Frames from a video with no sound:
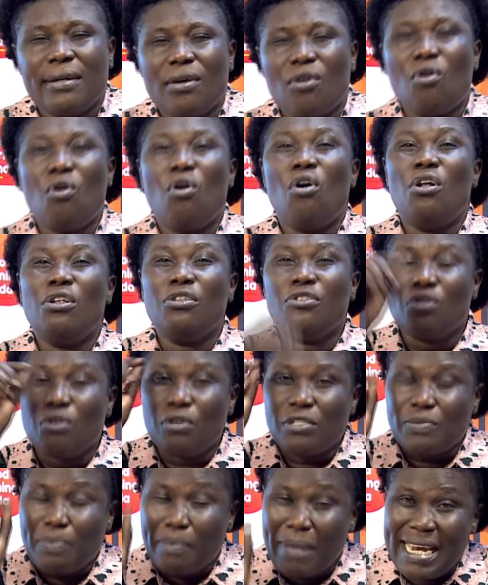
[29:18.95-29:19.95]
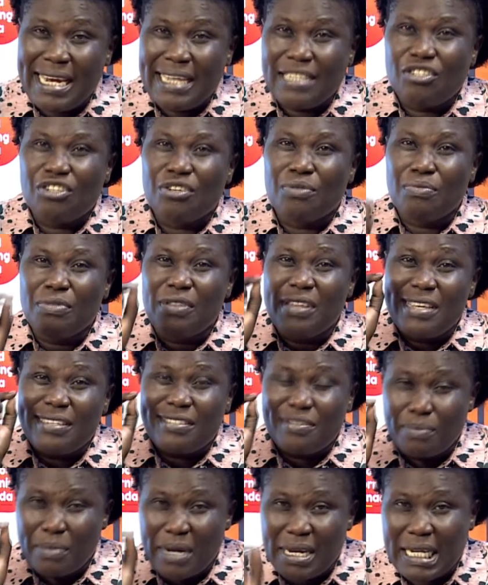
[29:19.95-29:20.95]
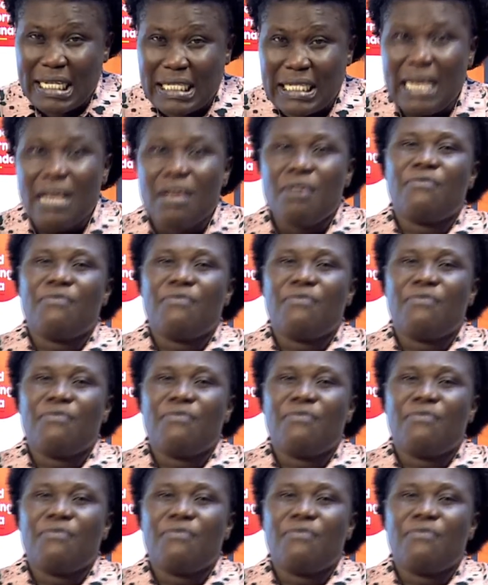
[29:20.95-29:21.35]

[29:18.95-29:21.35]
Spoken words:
All those managing these monies,